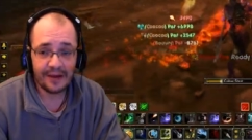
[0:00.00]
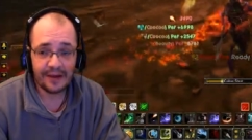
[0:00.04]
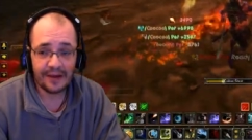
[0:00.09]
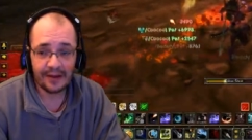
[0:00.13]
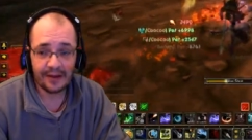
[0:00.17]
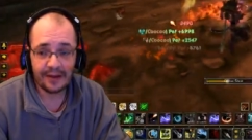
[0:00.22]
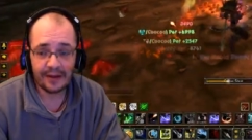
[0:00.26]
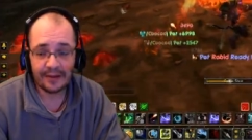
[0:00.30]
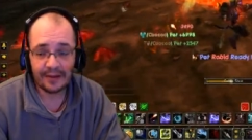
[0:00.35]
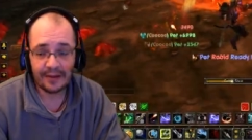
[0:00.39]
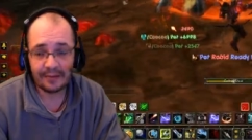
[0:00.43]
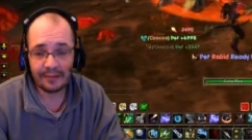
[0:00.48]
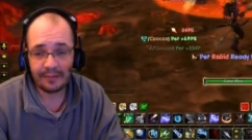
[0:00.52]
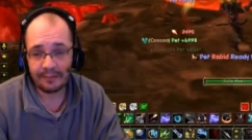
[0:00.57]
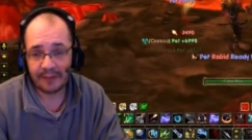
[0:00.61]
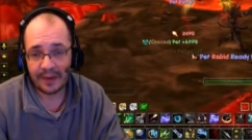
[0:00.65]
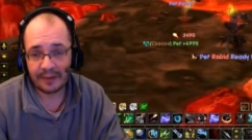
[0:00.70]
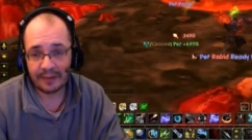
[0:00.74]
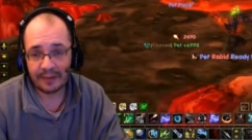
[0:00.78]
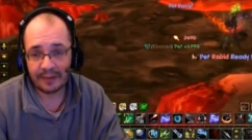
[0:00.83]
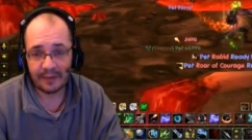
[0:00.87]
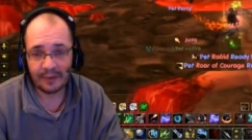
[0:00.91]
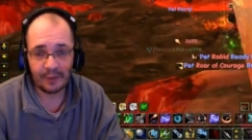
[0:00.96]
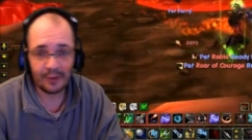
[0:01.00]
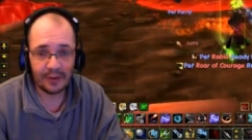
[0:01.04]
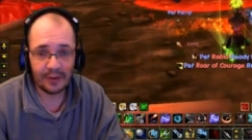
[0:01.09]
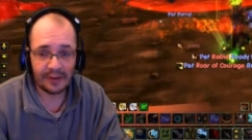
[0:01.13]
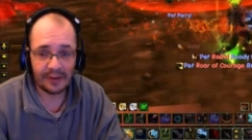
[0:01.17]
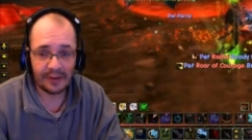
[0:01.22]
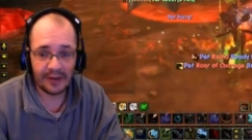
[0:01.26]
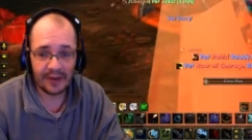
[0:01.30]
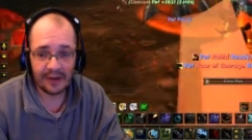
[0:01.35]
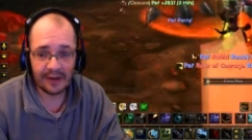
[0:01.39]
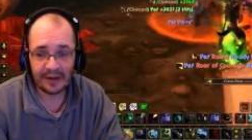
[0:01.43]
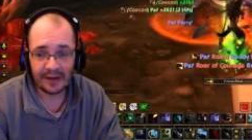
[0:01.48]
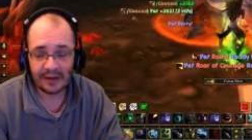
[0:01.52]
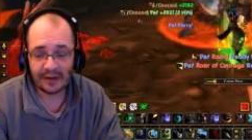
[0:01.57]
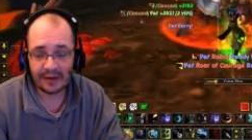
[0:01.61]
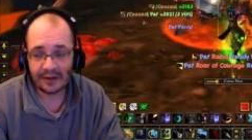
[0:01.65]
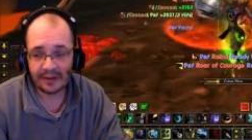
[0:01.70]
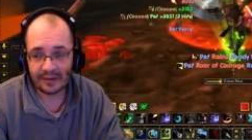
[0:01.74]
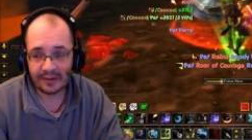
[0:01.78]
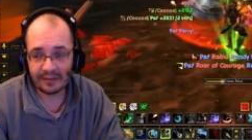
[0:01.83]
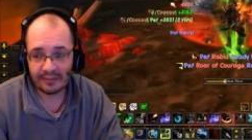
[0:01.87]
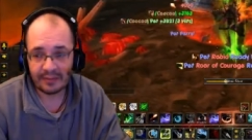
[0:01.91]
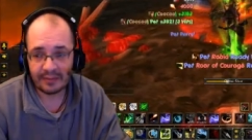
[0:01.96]
and back between that
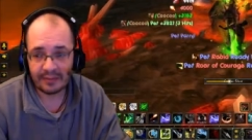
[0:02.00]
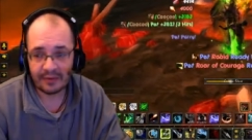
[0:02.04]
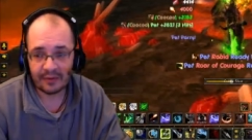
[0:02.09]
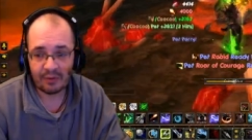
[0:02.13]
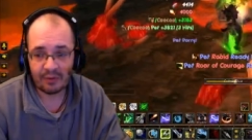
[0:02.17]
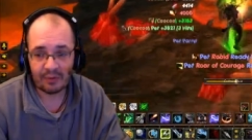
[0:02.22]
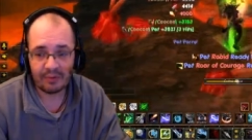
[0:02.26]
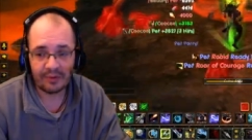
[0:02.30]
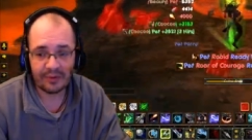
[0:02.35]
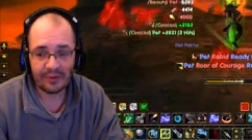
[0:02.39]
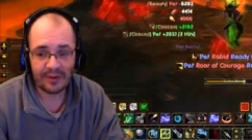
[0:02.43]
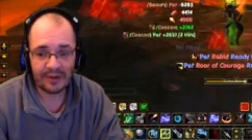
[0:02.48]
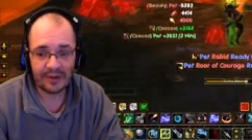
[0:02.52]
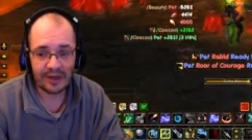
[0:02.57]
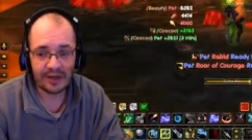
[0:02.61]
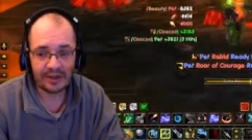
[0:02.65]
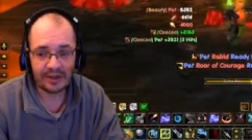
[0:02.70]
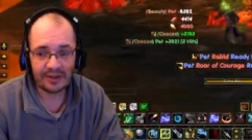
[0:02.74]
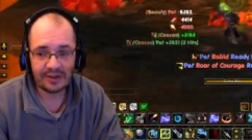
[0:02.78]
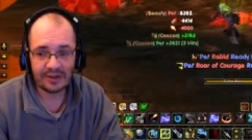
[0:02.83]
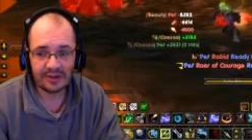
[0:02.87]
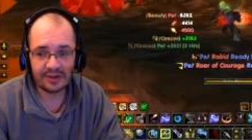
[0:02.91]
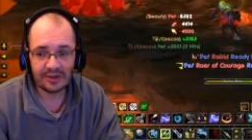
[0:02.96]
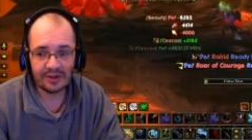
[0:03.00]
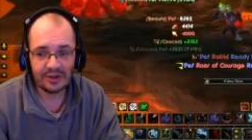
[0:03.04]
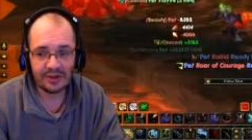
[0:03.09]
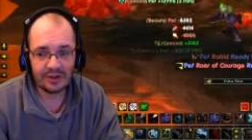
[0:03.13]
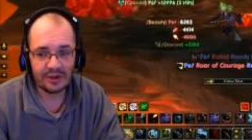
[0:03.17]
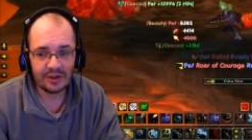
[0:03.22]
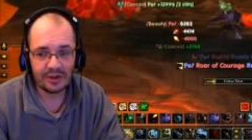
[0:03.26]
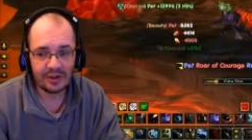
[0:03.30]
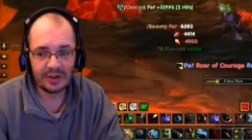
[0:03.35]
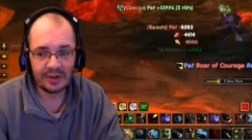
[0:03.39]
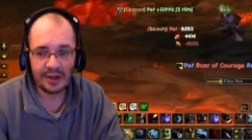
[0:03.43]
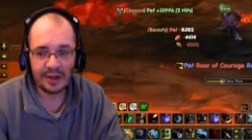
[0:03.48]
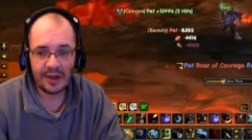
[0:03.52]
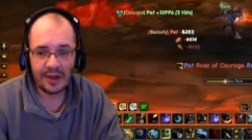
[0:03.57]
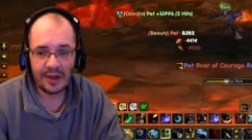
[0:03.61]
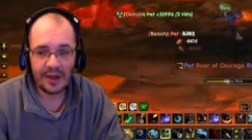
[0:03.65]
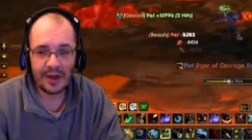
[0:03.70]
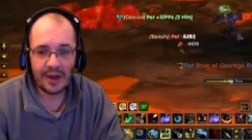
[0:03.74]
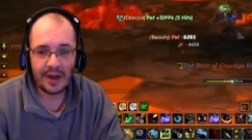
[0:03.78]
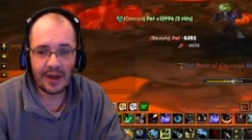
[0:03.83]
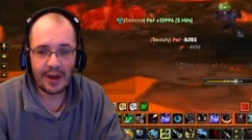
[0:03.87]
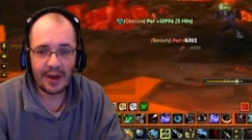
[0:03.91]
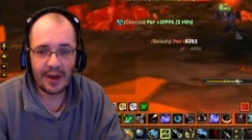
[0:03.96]
and my normal rotation as usual,
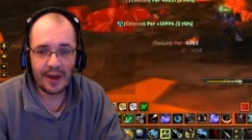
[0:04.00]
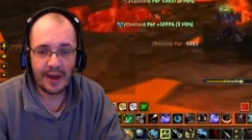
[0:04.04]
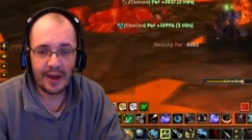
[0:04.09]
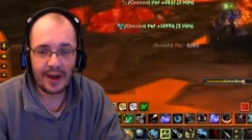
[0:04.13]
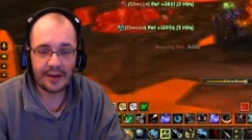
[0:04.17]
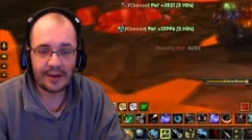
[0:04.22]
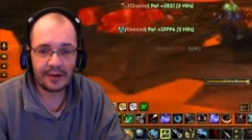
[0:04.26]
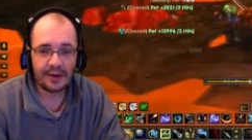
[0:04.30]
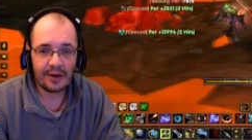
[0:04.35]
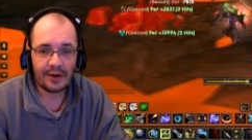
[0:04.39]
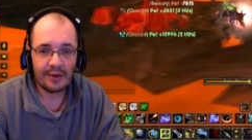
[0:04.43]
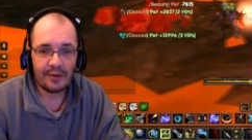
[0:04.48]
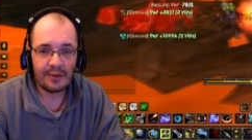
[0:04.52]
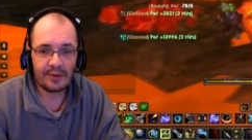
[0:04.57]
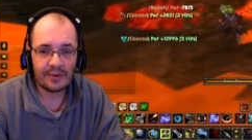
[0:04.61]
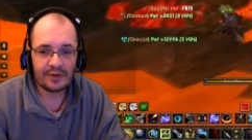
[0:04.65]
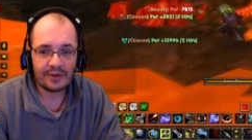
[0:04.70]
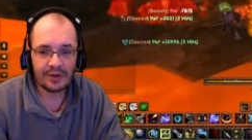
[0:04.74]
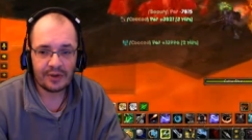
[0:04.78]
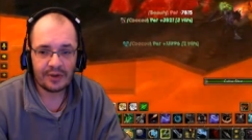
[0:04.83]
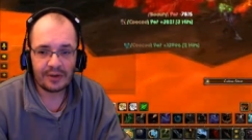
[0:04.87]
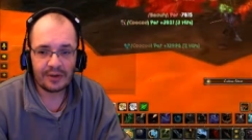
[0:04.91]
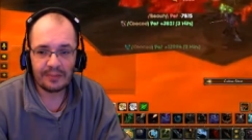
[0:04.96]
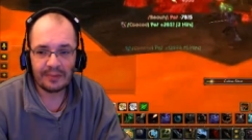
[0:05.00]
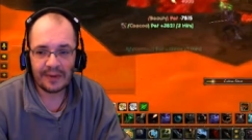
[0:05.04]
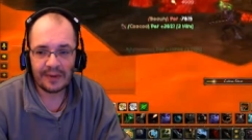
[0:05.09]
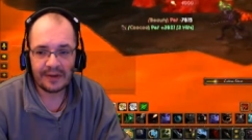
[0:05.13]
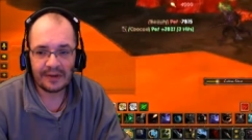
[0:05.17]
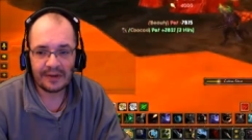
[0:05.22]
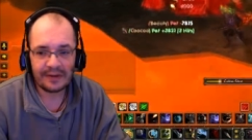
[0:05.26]
and cobra shot.